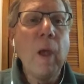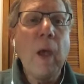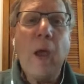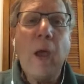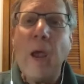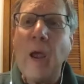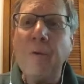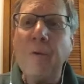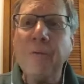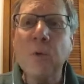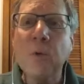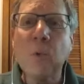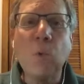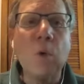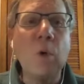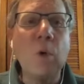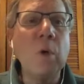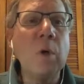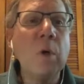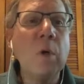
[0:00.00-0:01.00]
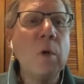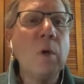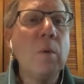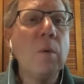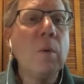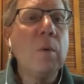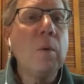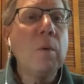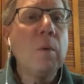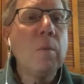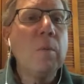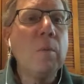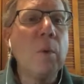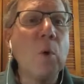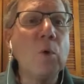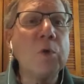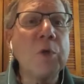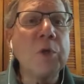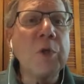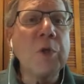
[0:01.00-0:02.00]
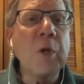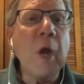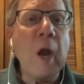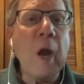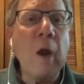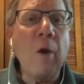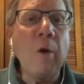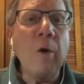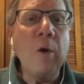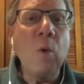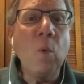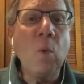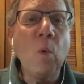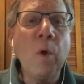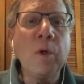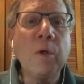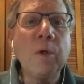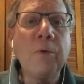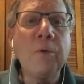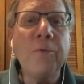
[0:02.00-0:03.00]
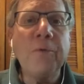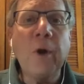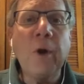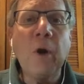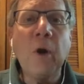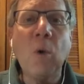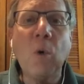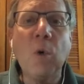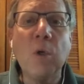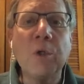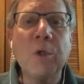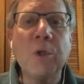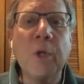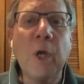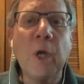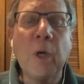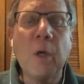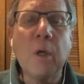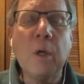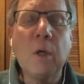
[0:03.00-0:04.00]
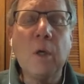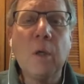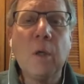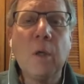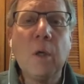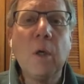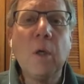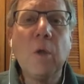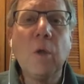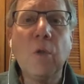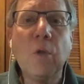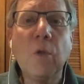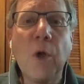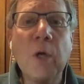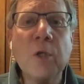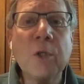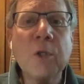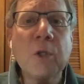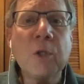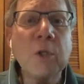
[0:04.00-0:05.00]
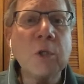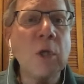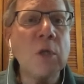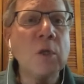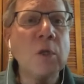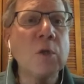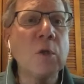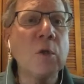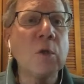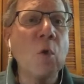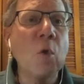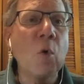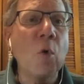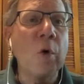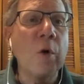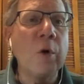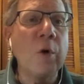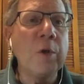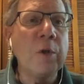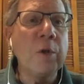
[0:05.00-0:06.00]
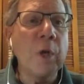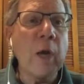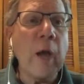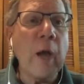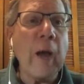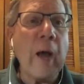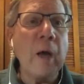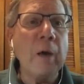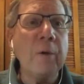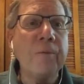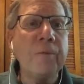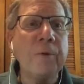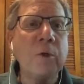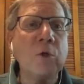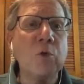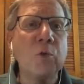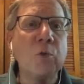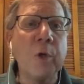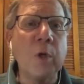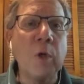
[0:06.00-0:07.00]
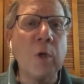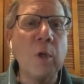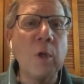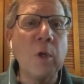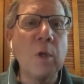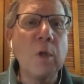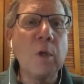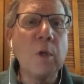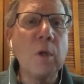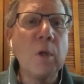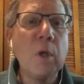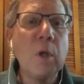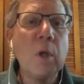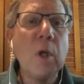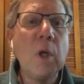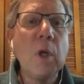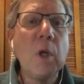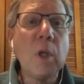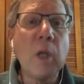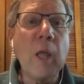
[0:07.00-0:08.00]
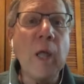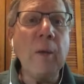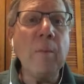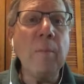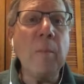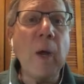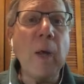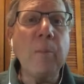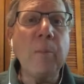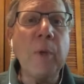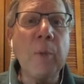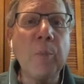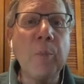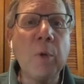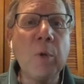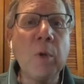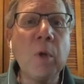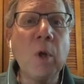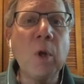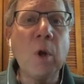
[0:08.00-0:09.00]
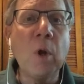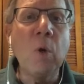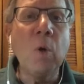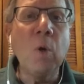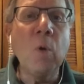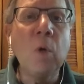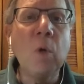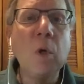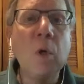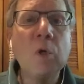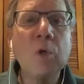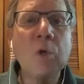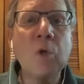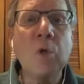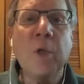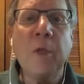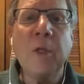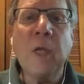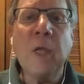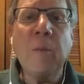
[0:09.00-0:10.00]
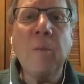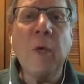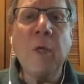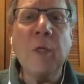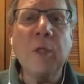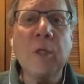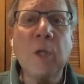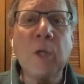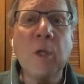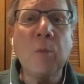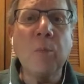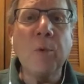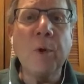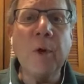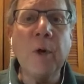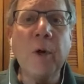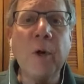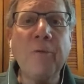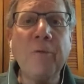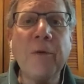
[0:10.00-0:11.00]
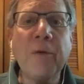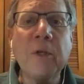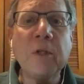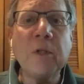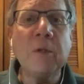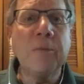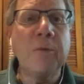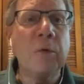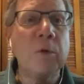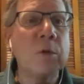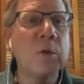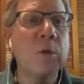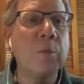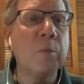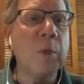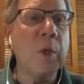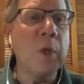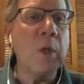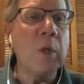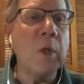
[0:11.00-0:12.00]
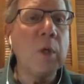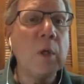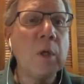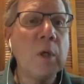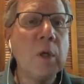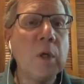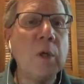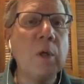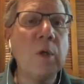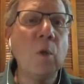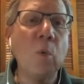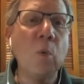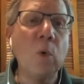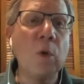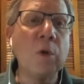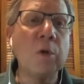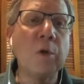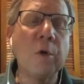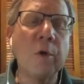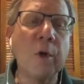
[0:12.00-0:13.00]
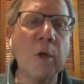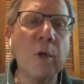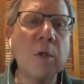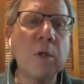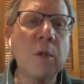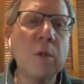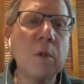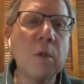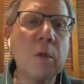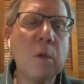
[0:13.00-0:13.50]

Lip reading: Afterward, Moses and Aaron went to Pharaoh and said, "Thus says the Lord, the God of Israel, let my people go so that they may celebrate a festival to me in the wilderness."